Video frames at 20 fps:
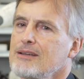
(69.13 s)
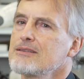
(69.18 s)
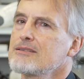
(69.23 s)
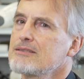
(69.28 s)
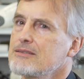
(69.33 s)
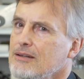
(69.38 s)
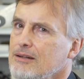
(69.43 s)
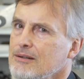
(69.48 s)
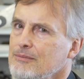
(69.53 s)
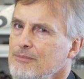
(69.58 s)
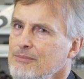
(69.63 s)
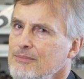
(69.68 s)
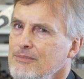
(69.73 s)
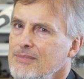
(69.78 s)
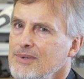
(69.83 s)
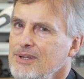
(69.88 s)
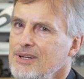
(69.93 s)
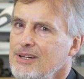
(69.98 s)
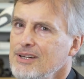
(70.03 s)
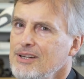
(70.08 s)

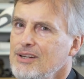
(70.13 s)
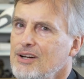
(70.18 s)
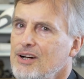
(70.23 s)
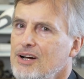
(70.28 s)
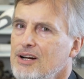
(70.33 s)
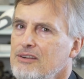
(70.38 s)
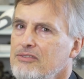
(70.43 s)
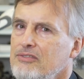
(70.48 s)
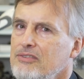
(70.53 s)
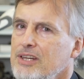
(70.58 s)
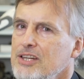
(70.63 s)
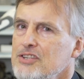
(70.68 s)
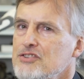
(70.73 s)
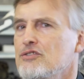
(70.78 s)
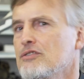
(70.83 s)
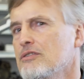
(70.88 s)
Some of these